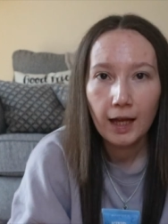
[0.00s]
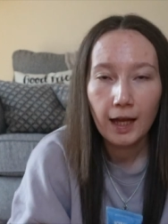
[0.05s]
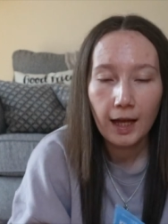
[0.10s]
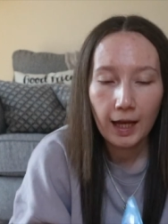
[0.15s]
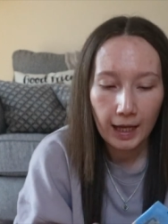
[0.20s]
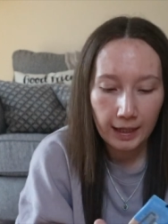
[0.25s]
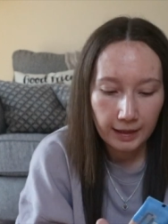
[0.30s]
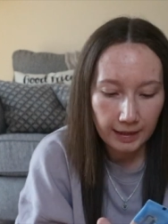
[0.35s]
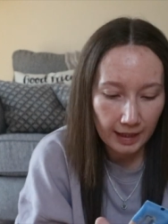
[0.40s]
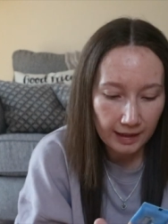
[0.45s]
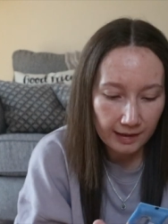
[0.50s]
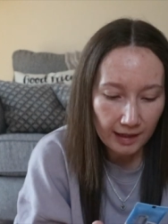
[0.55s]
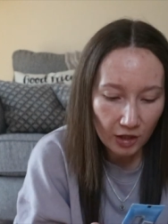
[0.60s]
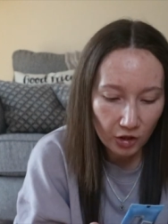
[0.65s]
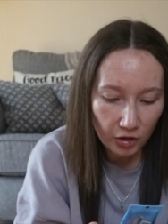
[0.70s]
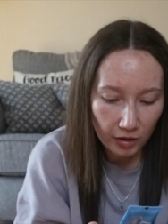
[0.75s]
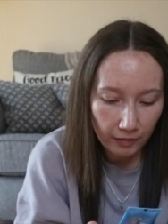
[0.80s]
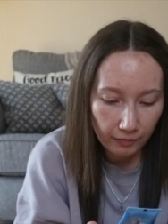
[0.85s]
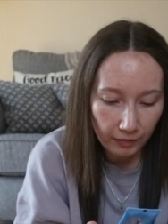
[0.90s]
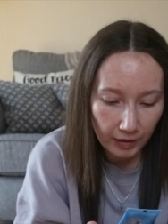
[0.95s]
and it's
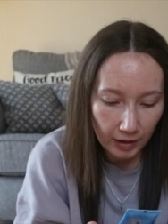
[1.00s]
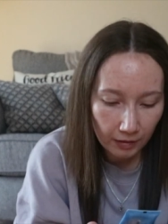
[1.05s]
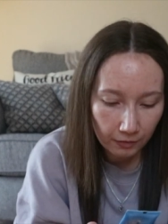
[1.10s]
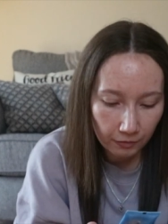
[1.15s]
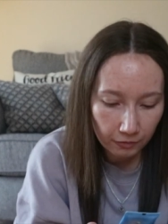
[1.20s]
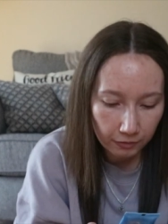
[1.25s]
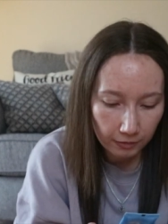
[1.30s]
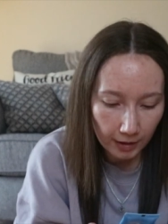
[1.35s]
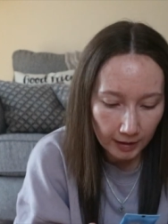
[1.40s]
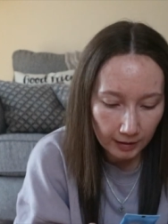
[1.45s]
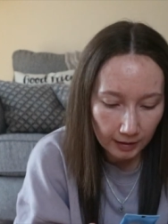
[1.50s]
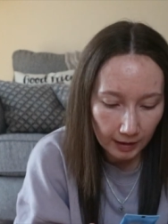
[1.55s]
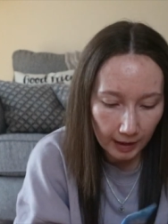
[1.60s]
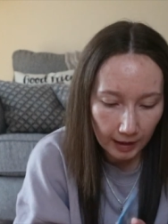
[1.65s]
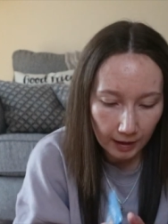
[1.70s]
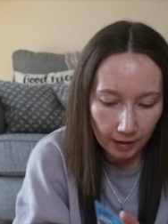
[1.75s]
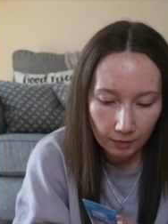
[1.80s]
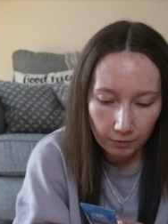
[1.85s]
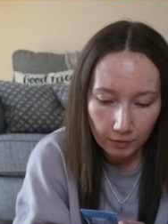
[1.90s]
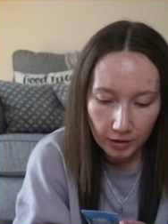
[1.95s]
actually vegan
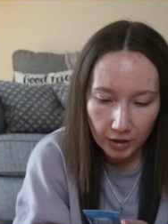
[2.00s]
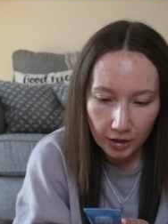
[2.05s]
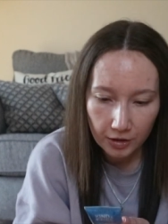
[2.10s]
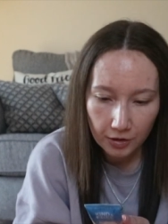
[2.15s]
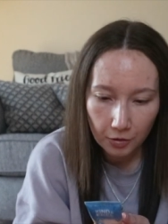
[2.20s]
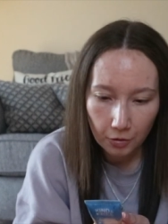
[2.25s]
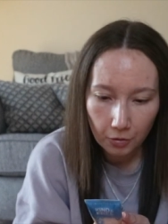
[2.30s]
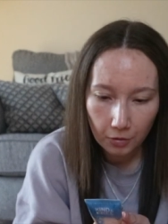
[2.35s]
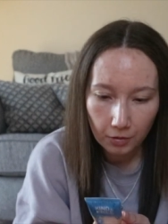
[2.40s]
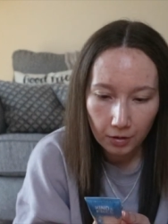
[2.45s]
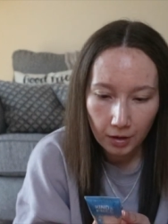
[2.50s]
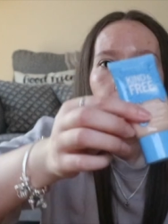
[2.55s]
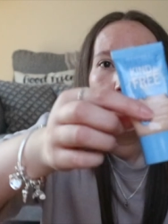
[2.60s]
friendly, which is cool.